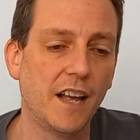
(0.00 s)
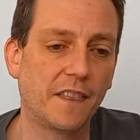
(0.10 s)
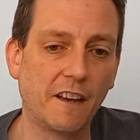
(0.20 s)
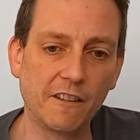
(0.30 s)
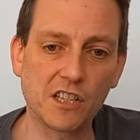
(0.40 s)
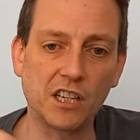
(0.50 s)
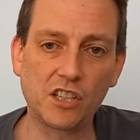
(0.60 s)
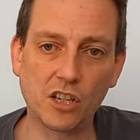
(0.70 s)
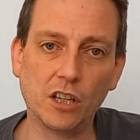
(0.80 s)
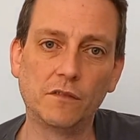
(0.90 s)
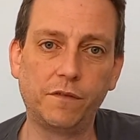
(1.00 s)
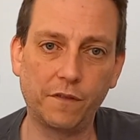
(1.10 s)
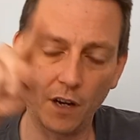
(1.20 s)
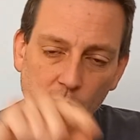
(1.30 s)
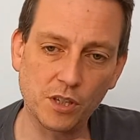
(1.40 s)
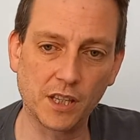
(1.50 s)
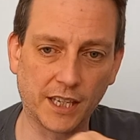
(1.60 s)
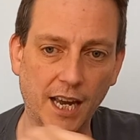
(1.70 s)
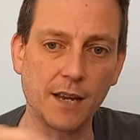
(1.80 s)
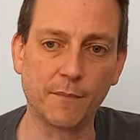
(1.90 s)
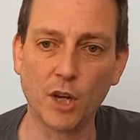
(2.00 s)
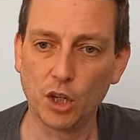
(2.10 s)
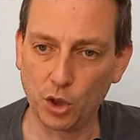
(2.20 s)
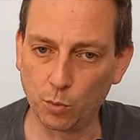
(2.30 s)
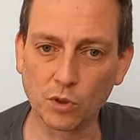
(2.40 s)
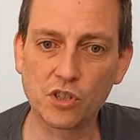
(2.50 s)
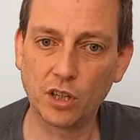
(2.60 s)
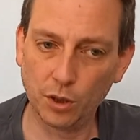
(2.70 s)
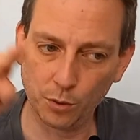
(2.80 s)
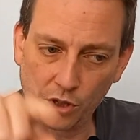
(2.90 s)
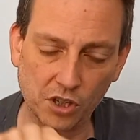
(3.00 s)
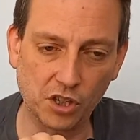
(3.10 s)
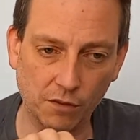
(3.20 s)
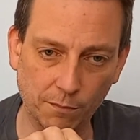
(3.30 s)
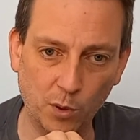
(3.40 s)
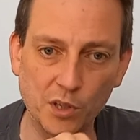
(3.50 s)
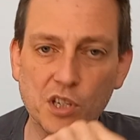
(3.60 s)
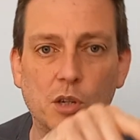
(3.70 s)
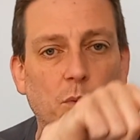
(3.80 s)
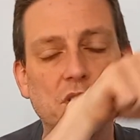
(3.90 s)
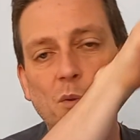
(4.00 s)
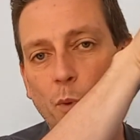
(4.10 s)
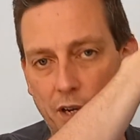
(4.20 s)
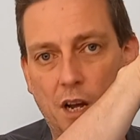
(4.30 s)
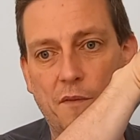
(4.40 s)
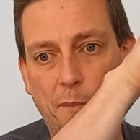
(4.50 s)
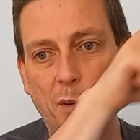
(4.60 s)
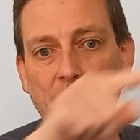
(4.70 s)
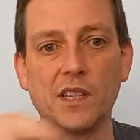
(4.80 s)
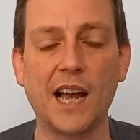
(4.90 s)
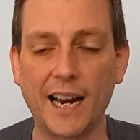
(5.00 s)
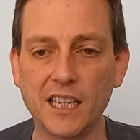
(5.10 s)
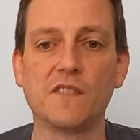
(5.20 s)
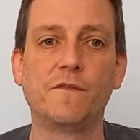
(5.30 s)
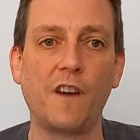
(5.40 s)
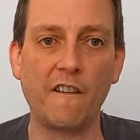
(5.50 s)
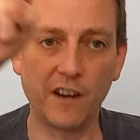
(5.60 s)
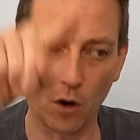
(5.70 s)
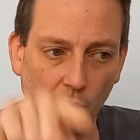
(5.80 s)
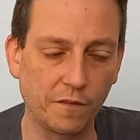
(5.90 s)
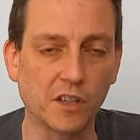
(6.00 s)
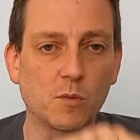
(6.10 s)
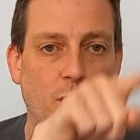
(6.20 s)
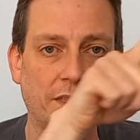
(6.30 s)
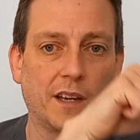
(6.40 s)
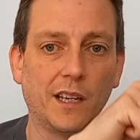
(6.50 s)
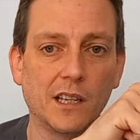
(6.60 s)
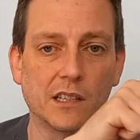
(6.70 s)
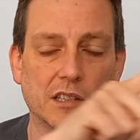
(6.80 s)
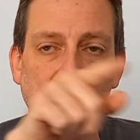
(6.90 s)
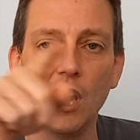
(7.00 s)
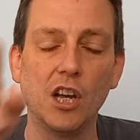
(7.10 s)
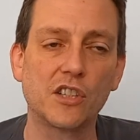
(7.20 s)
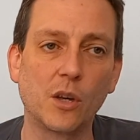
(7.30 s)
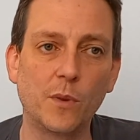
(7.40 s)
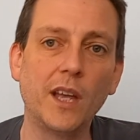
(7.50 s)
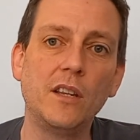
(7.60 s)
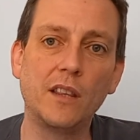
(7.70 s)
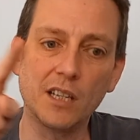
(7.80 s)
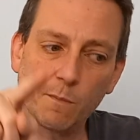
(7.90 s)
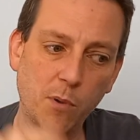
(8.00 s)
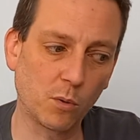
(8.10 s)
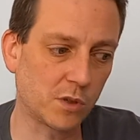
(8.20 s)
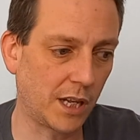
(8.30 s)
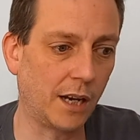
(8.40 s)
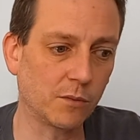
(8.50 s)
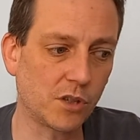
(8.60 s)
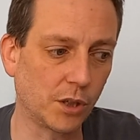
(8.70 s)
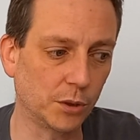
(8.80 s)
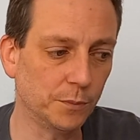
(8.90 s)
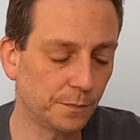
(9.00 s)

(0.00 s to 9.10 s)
there is a certain flow to the game. You want to lose at certain points and you want to win at other points. And it's very obvious when that is. So then this boils down to,